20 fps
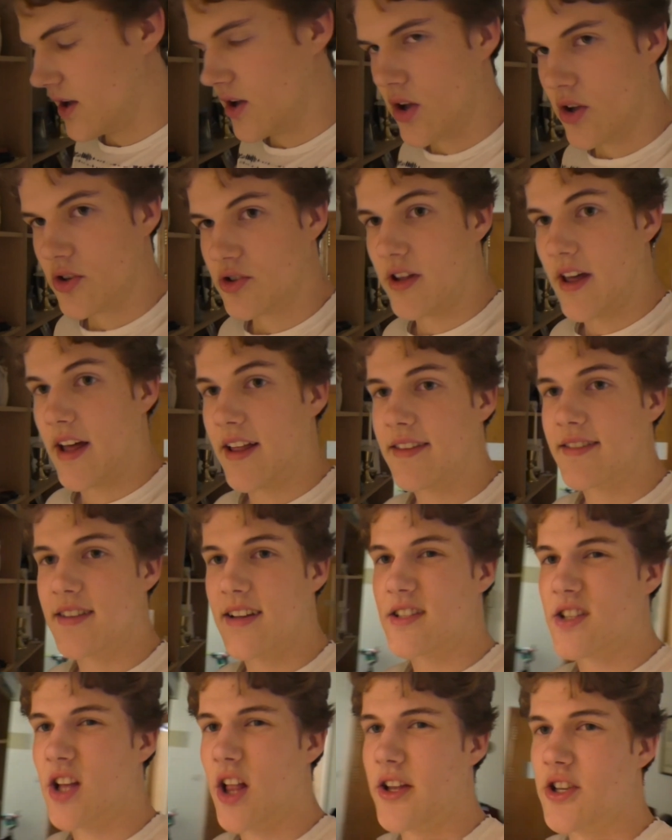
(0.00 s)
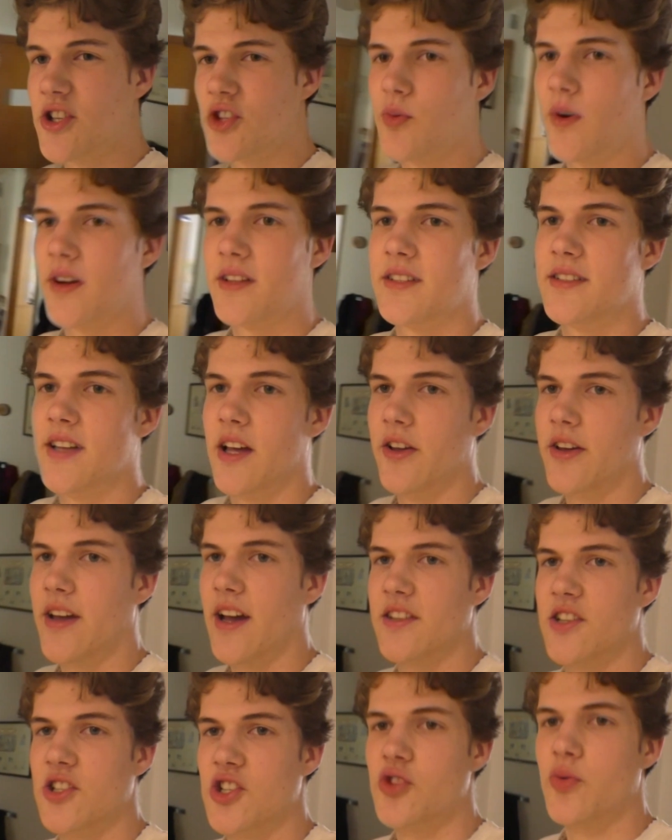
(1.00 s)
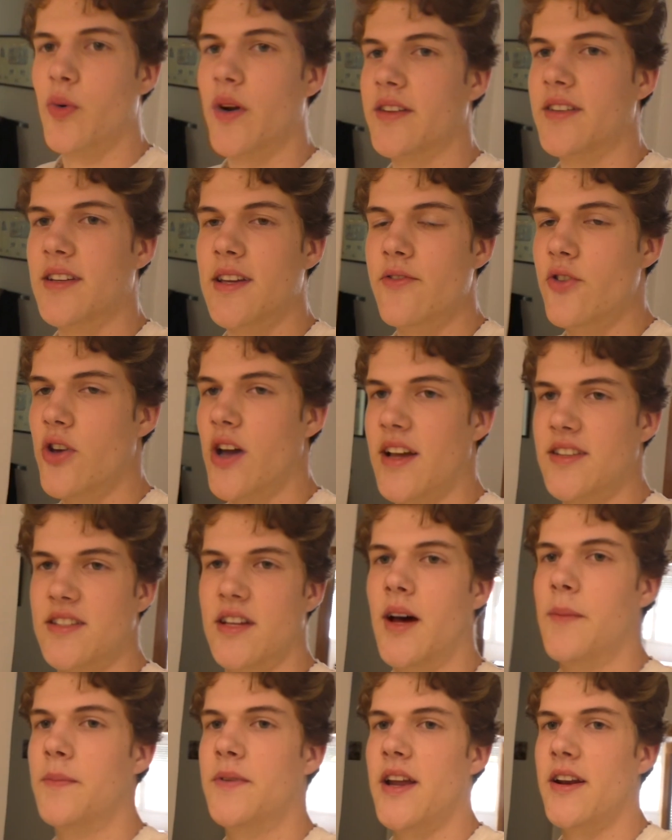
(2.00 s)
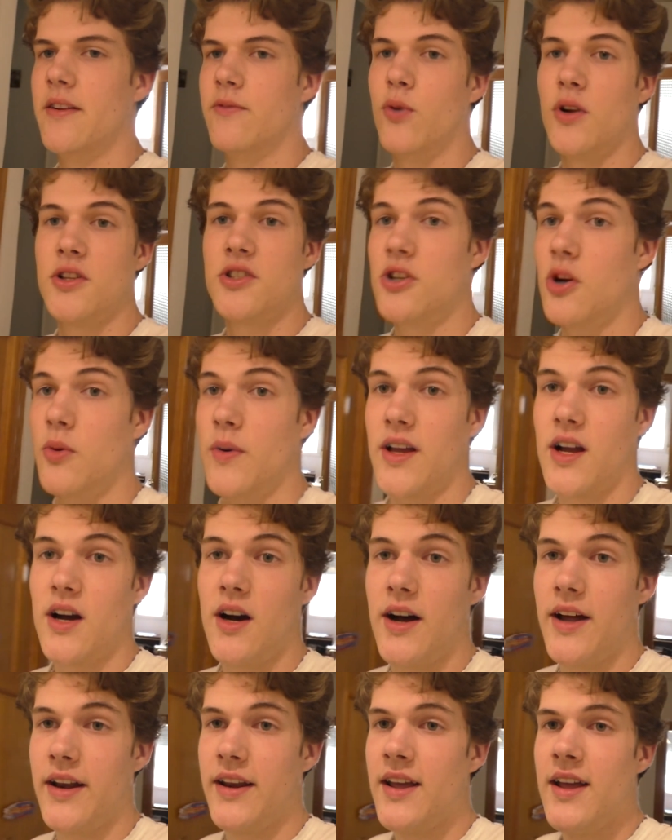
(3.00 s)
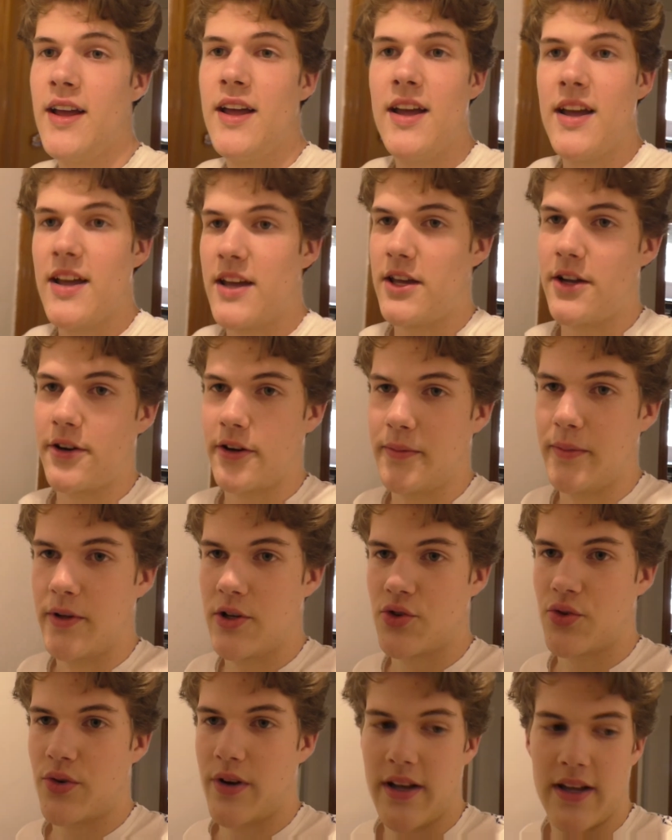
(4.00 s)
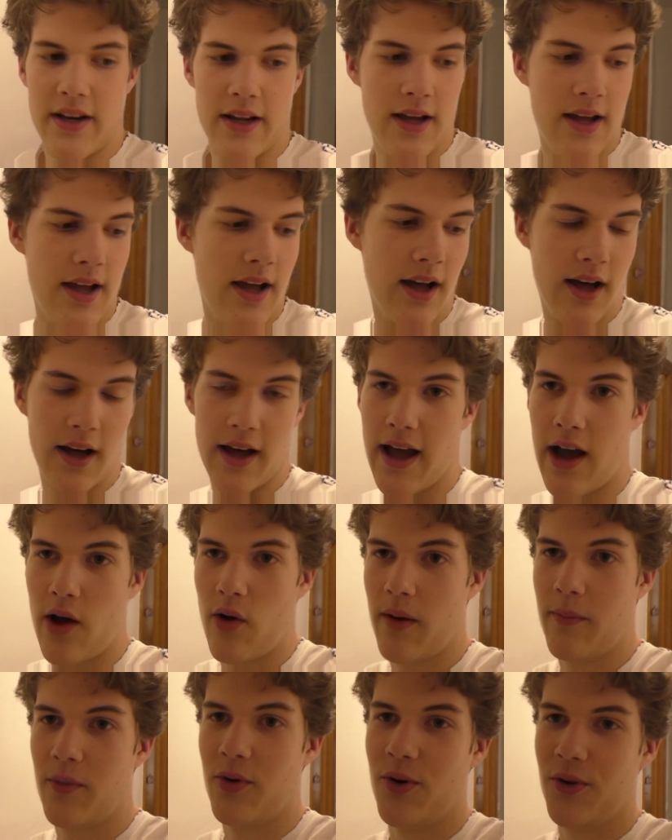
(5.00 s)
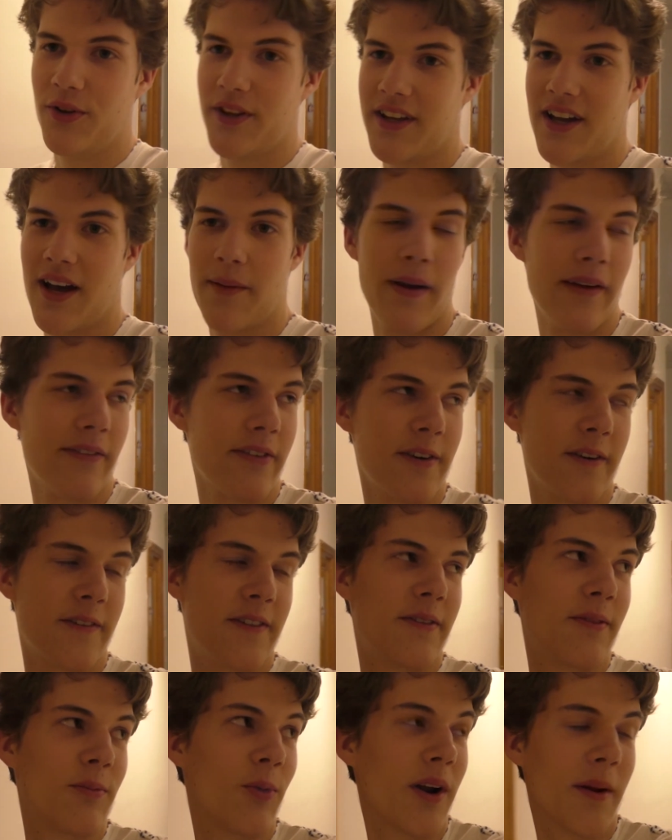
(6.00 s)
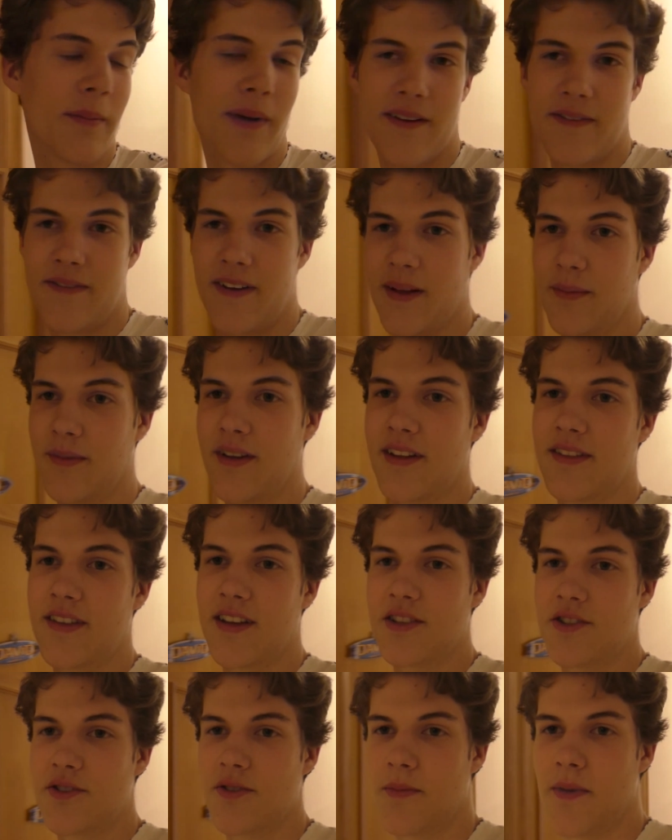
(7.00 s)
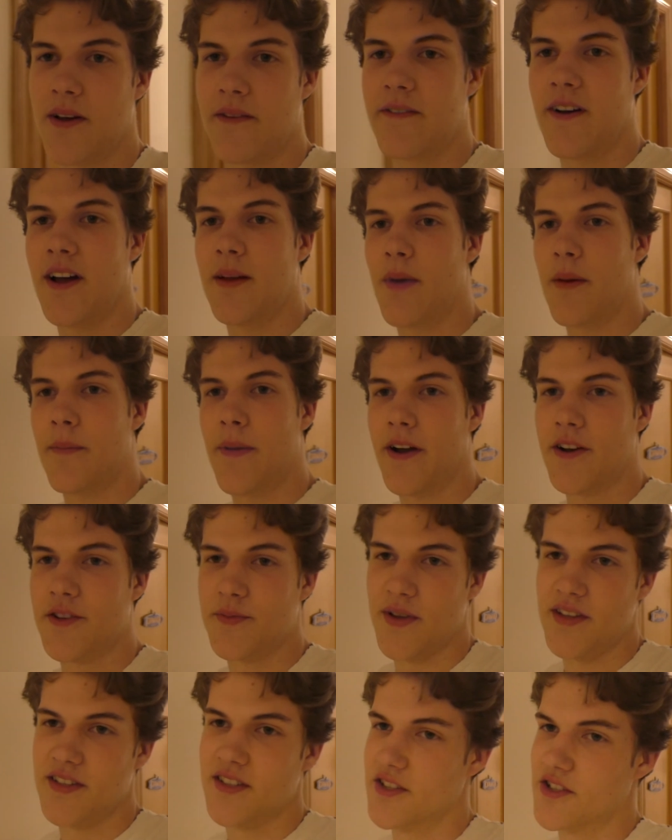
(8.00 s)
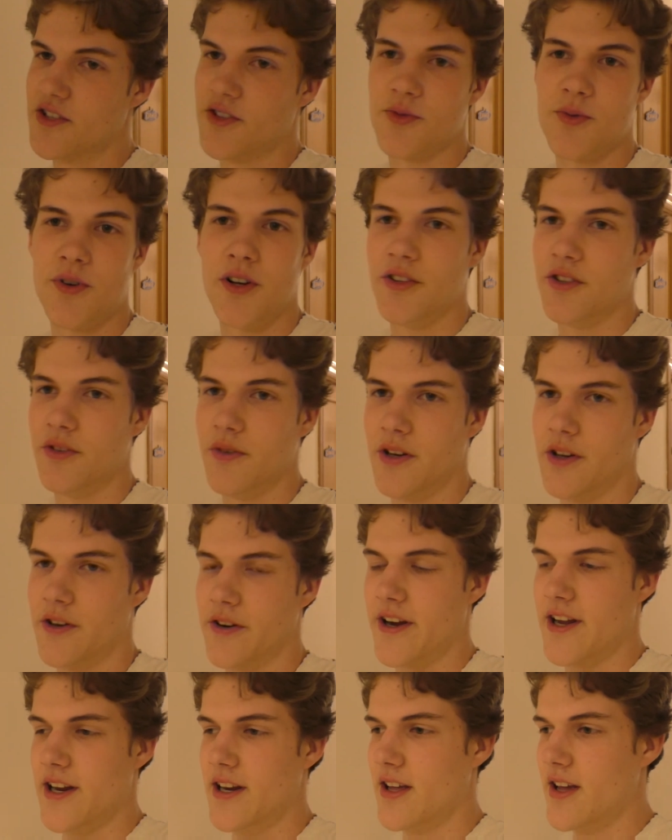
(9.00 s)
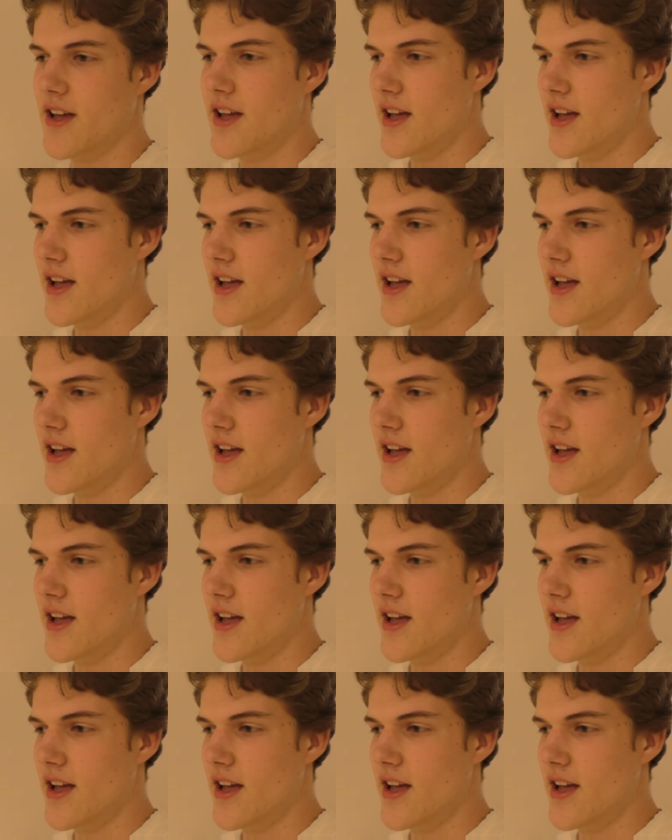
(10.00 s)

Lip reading: So that's all I just wanted to tell you guys. I just wanted to give you guys an update of what's going on here in Madrid, how I'm holding up. Everyone in my family I think is doing fine. My parents, my sisters, we're all doing great.